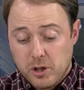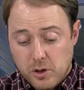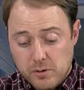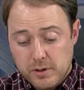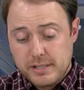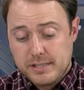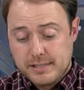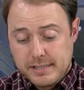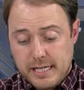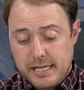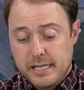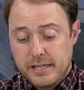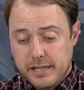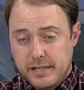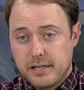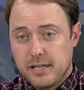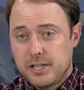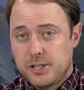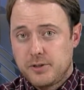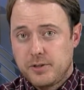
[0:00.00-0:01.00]
only state in the
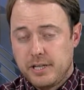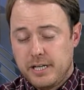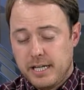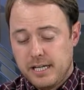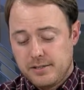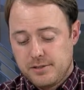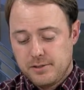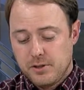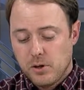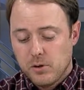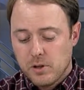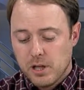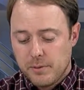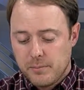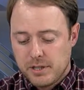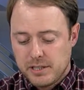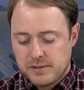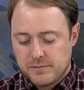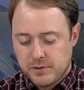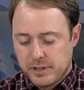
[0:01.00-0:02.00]
country that has no
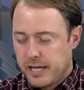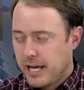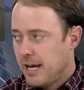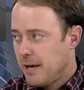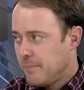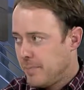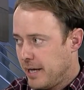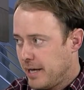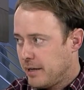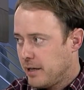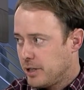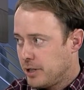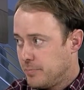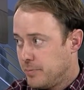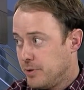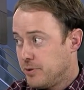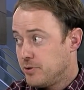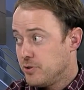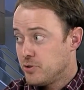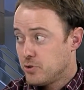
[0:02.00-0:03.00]
limits for campaign
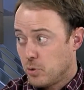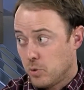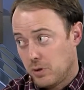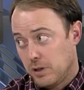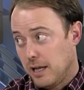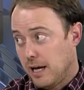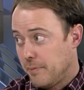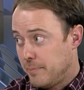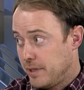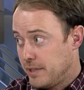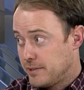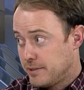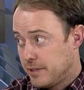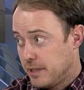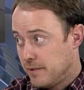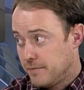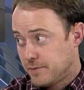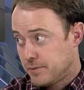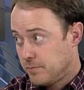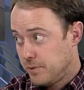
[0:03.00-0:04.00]
contributions or lobbyist
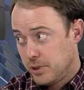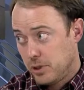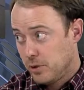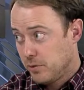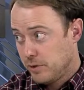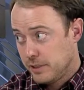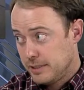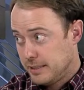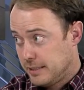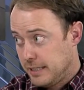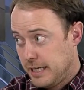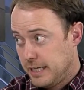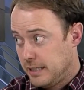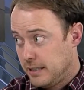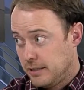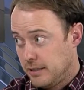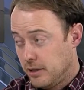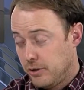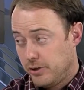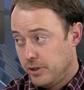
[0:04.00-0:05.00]
gifts. We're the only state
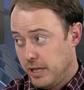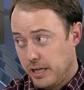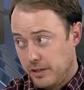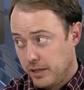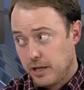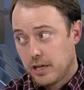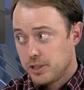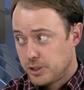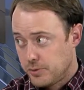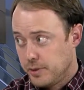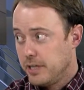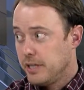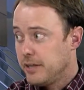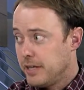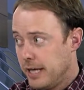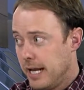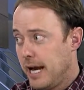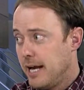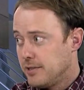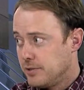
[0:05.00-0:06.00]
in the country
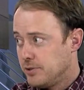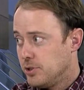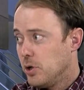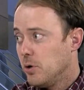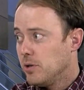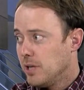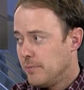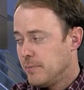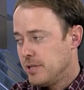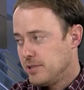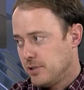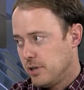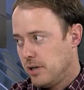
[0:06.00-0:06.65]
that has no only limits. Only